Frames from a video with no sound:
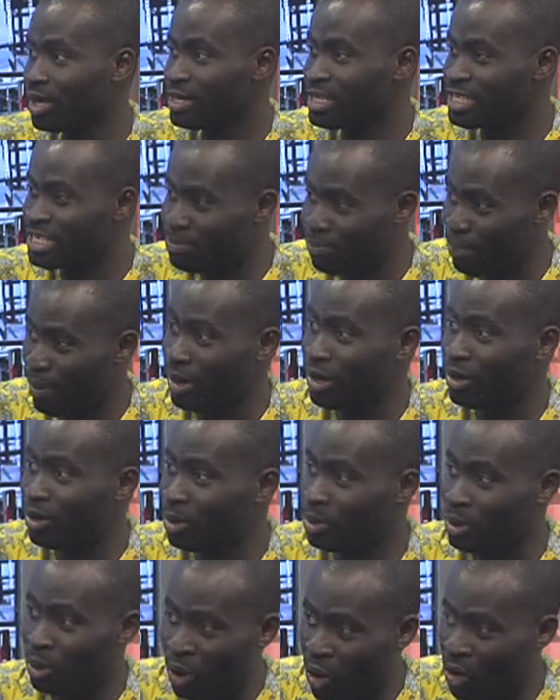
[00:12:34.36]
depending
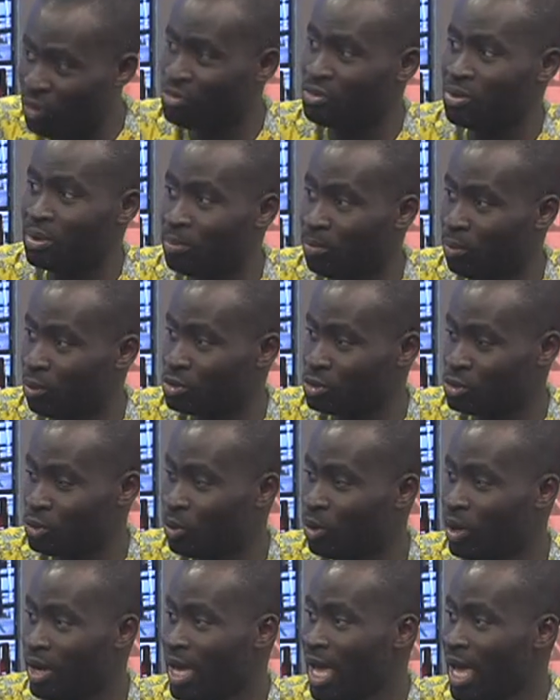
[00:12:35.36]
on the cost input.
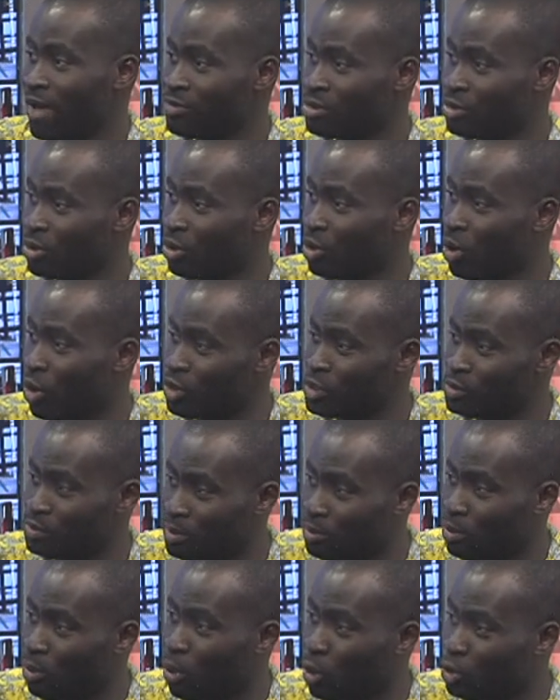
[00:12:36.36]
So if it's going to cost me
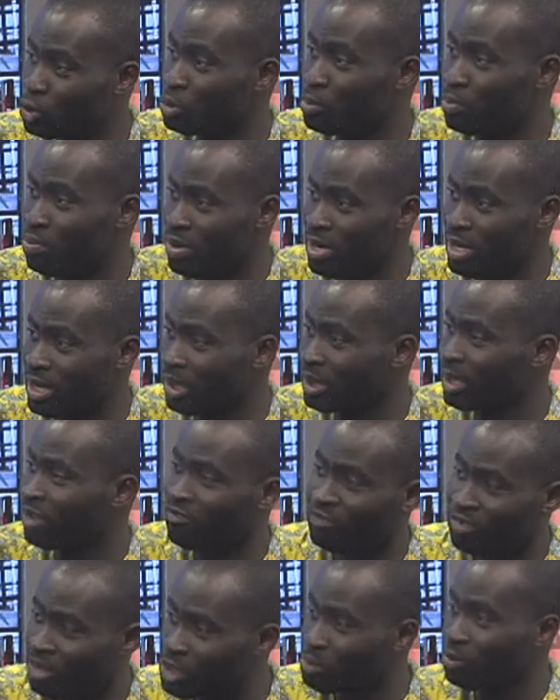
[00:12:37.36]
more to bring in the
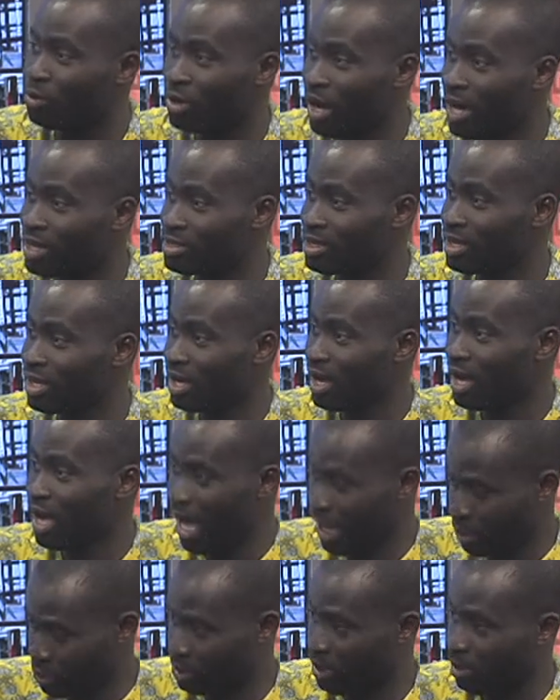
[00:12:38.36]
finished product
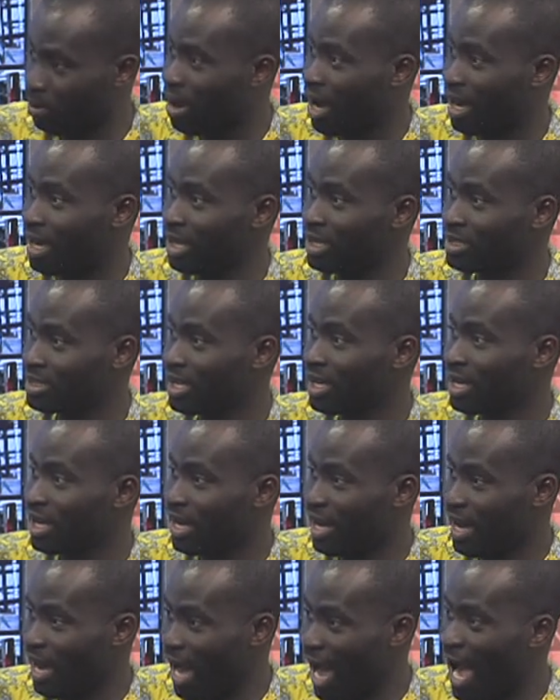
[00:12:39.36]
uh, to the market,
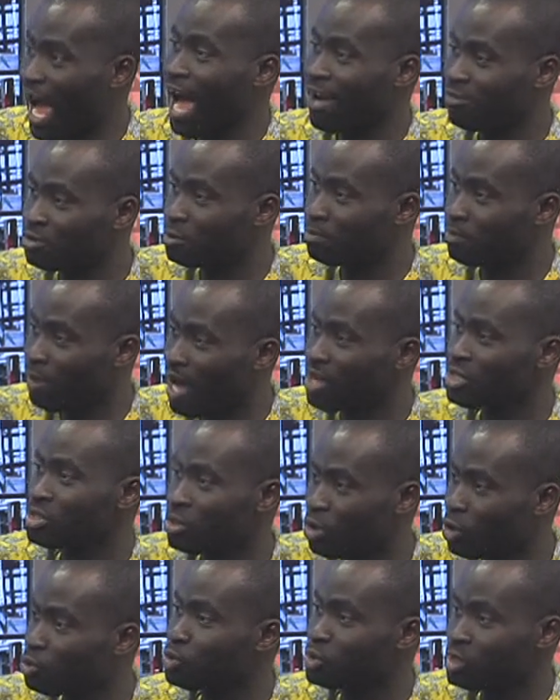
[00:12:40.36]
I have to pass
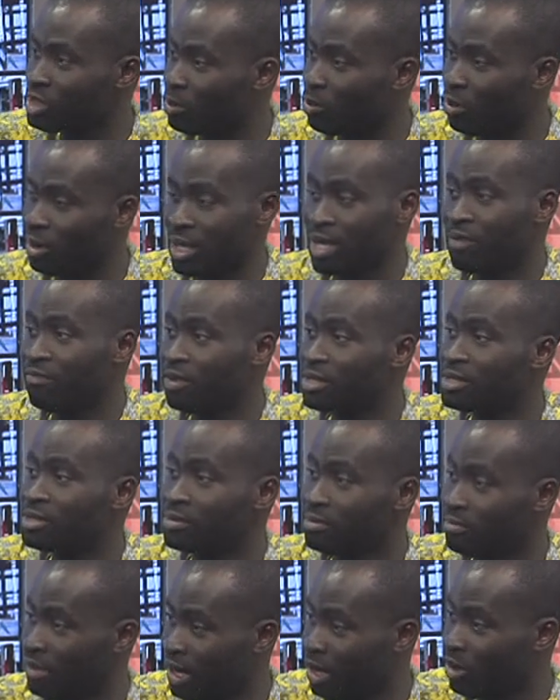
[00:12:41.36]
it on to someone. If it's
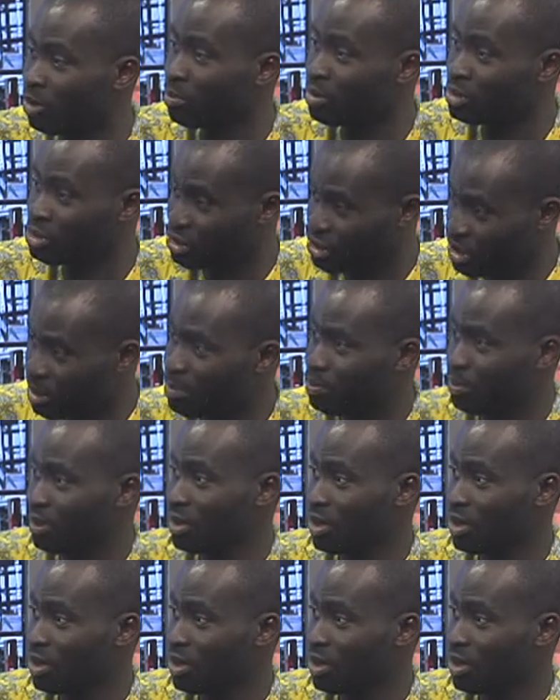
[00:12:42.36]
a little bit cheap,